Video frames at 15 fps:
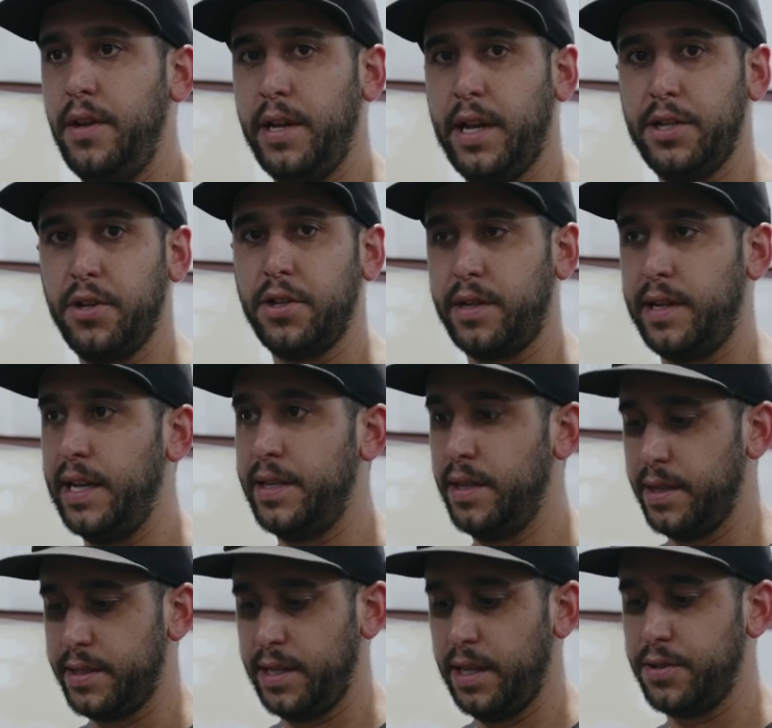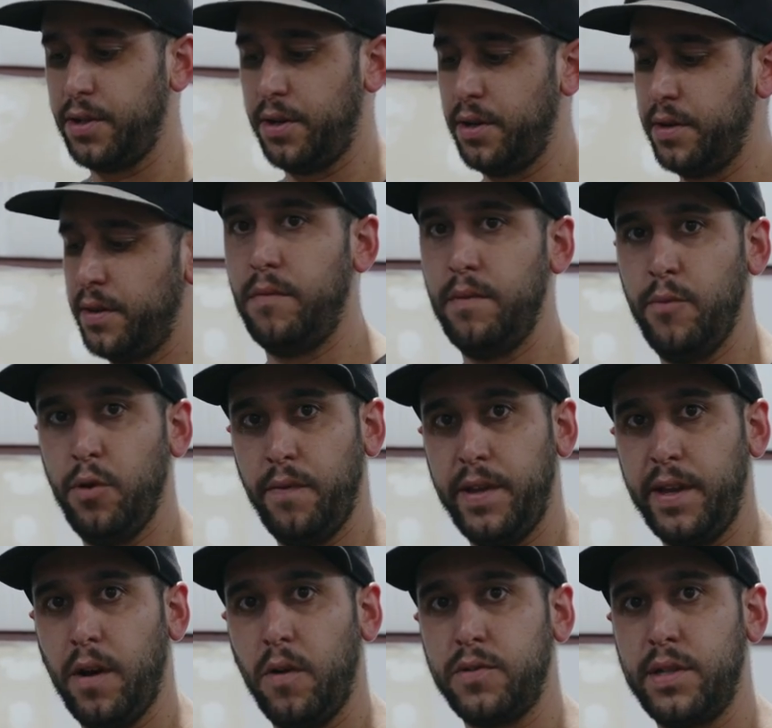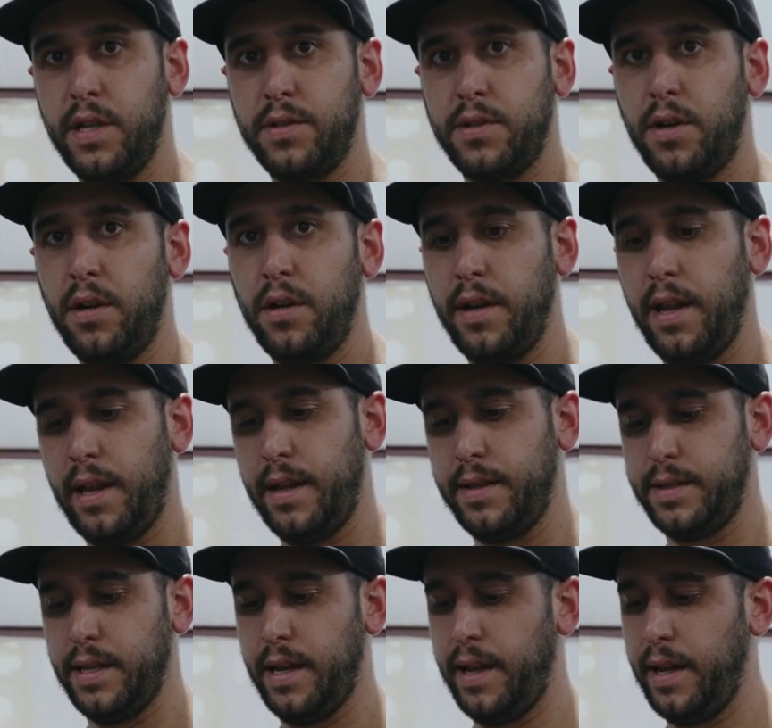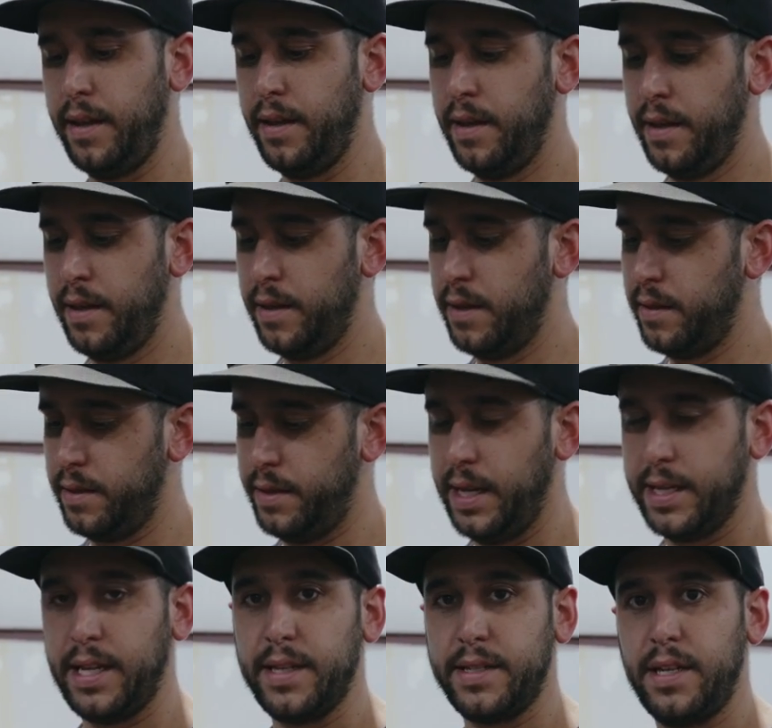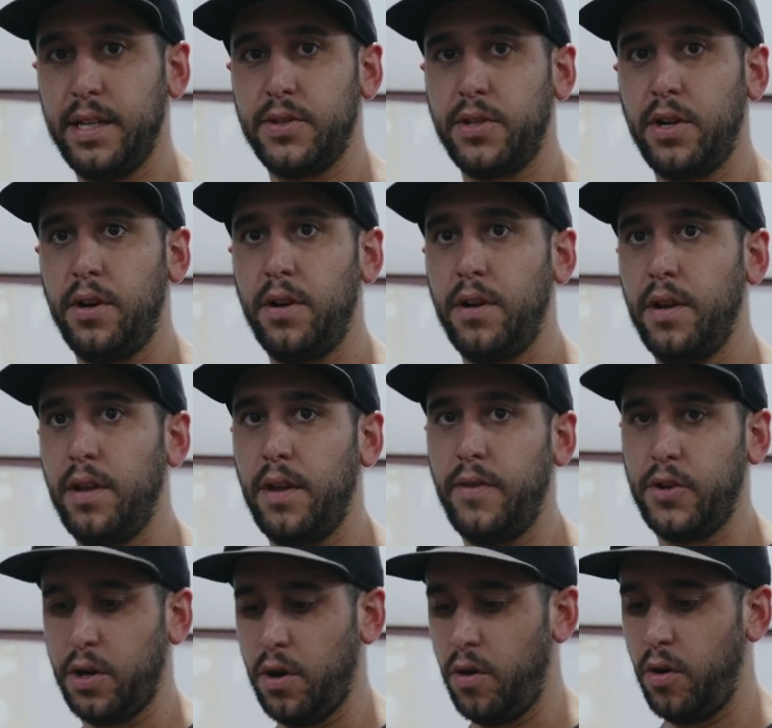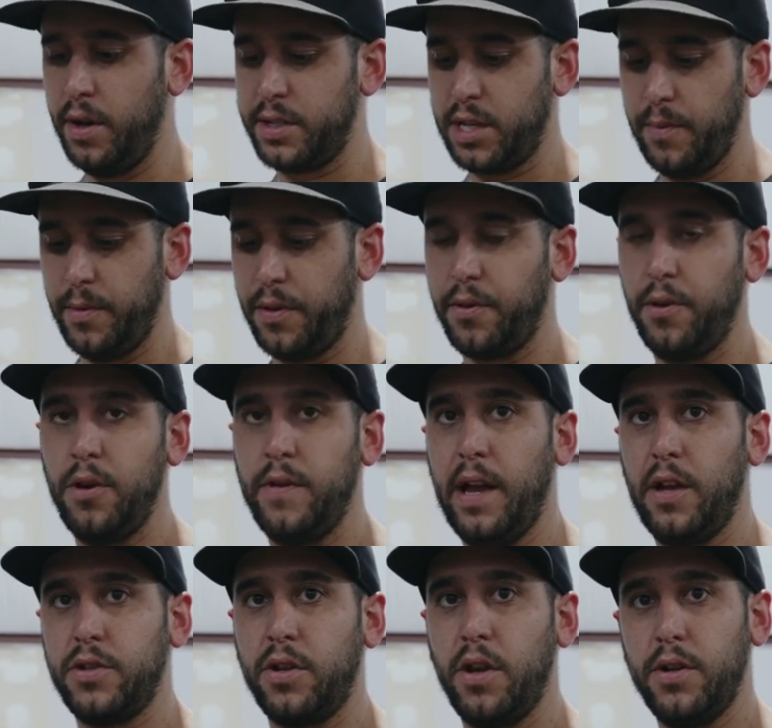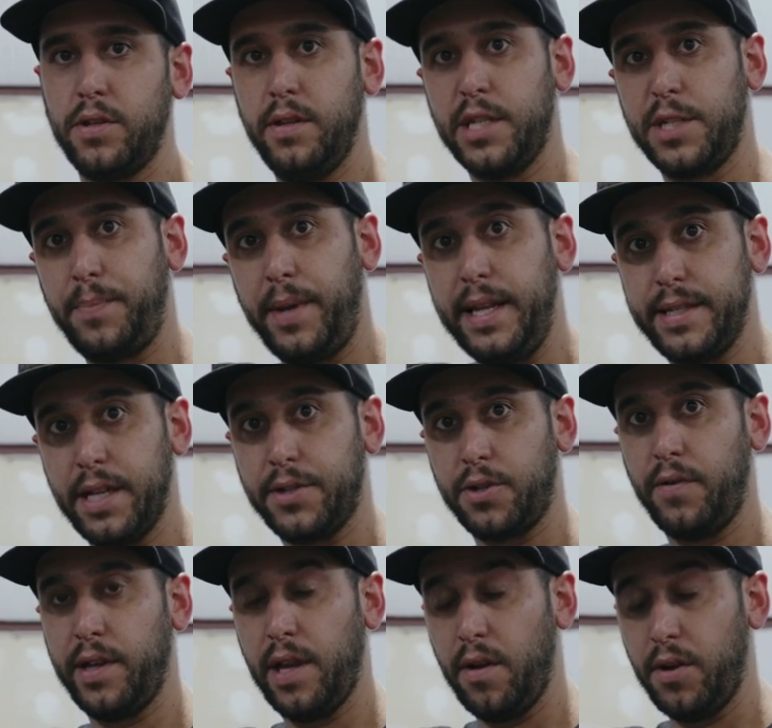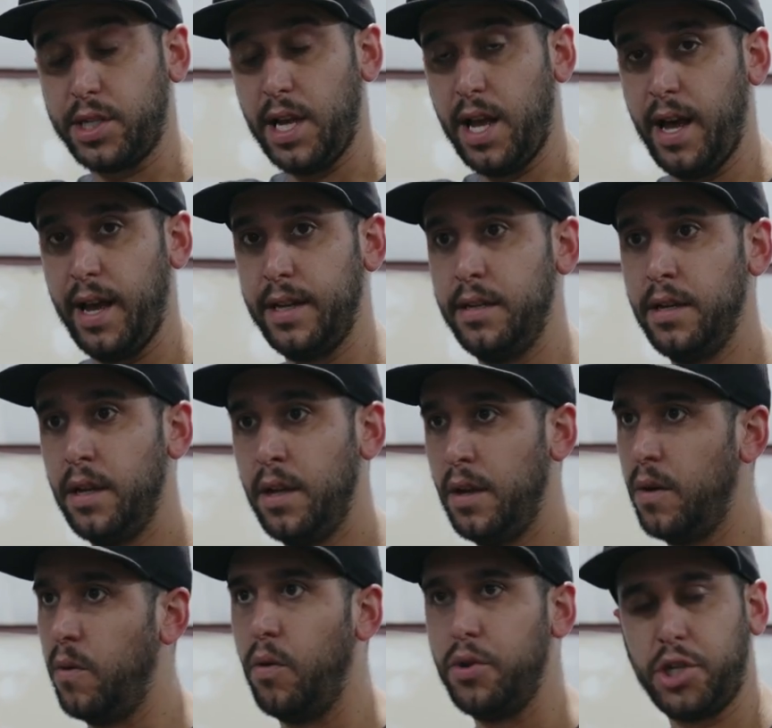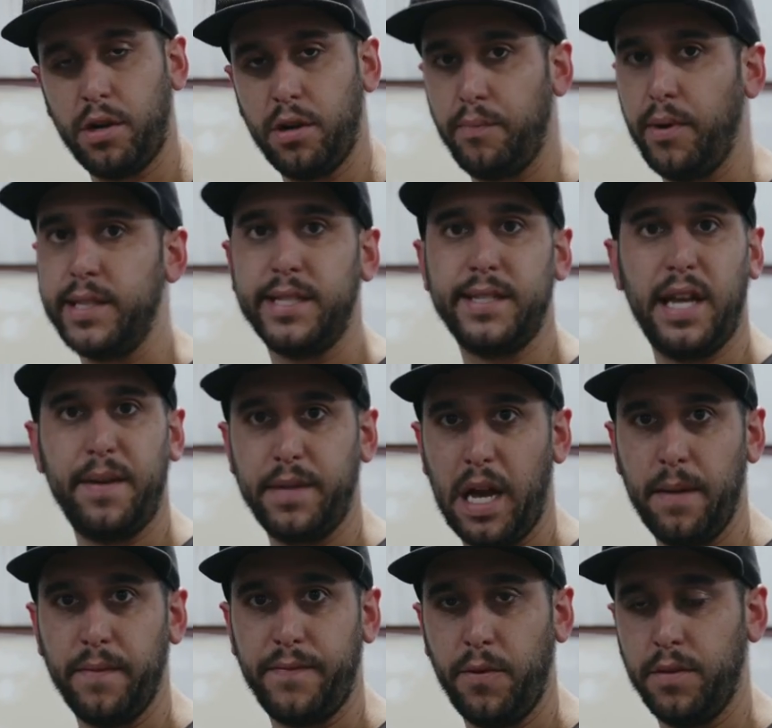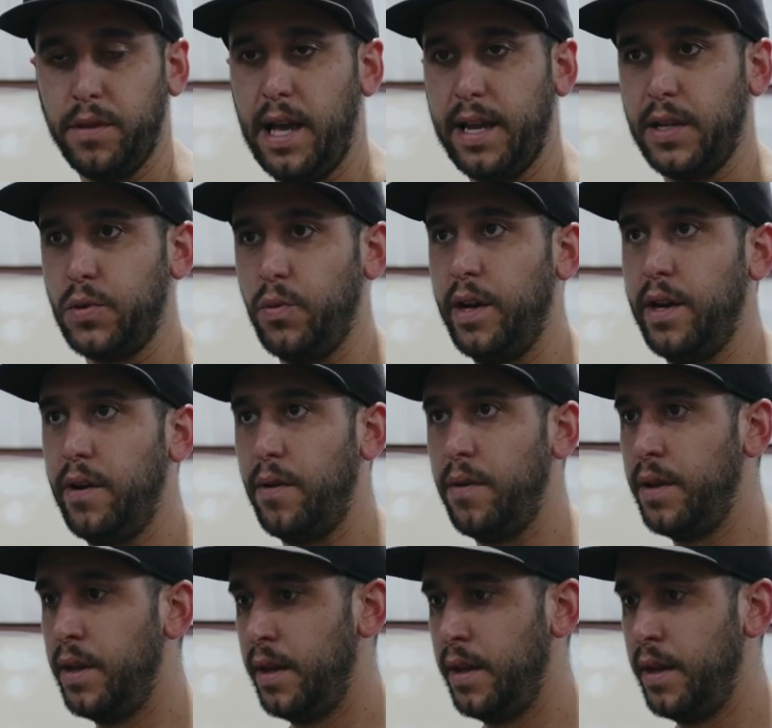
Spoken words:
you get to the sensor, remove the old sensor, and it's a distance sensor, and there's a harness coming through that also goes to the speed sensor on the other side, which you can replace at the same time if you would like as well.